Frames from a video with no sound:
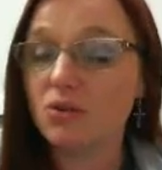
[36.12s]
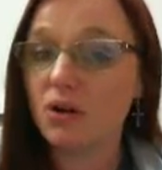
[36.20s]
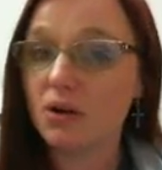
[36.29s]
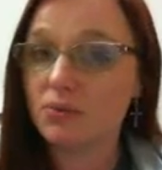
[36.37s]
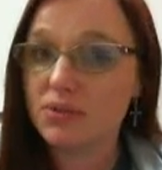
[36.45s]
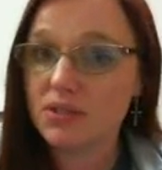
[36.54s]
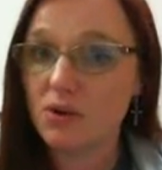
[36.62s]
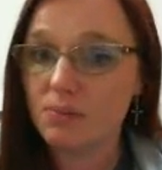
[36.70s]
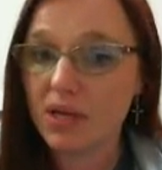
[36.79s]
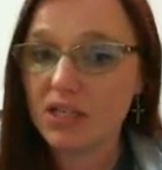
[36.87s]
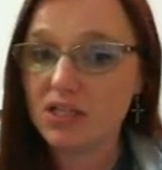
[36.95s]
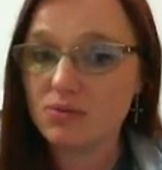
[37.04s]
you were on was the
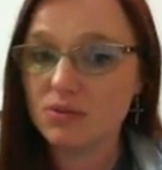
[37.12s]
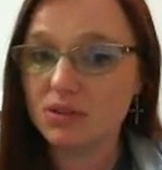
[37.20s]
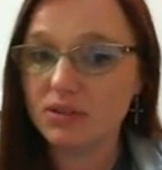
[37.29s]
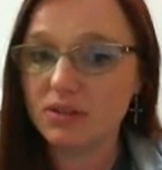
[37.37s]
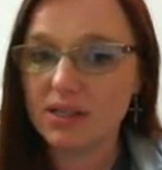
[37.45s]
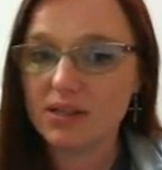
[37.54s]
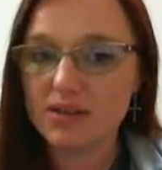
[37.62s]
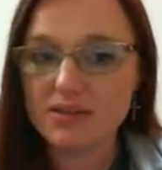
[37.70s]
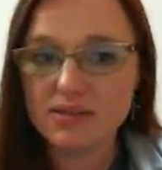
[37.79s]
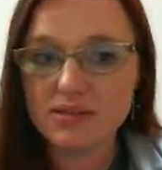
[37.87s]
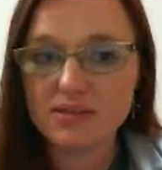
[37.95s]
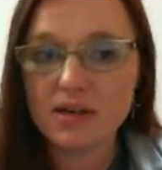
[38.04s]
home page, it would look like
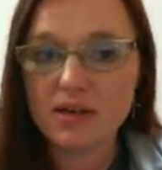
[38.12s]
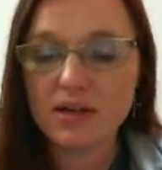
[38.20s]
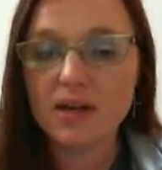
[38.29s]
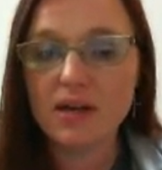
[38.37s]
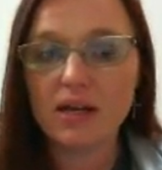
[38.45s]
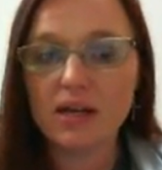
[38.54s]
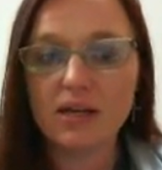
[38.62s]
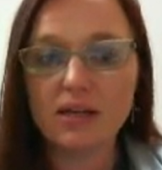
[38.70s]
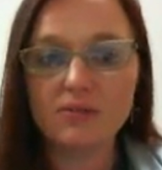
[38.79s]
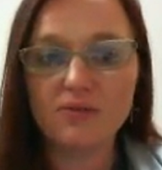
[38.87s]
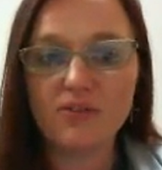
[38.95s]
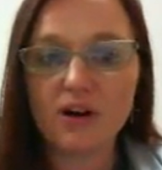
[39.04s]
this.
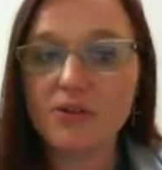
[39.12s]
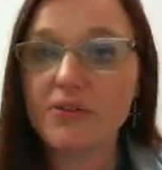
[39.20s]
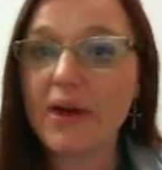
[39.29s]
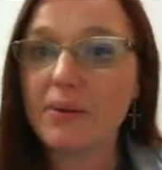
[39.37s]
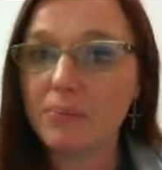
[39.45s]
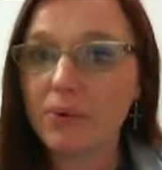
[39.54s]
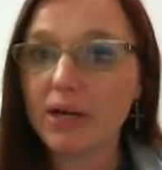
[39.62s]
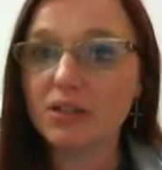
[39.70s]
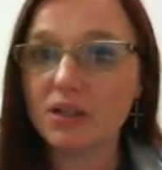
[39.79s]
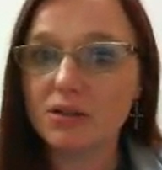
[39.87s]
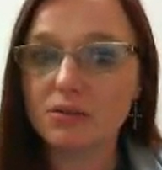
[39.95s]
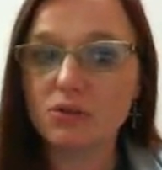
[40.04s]
And follow that
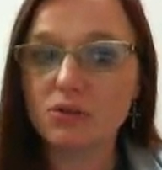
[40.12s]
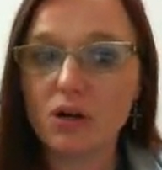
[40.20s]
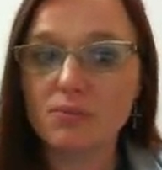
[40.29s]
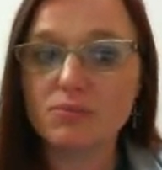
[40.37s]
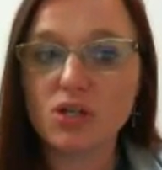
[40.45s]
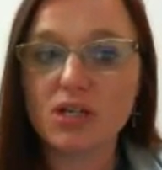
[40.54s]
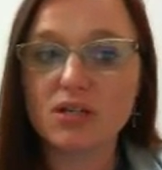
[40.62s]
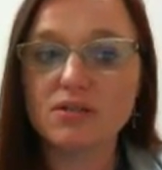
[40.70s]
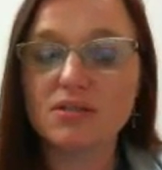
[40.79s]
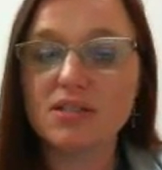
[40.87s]
breadcrumb trail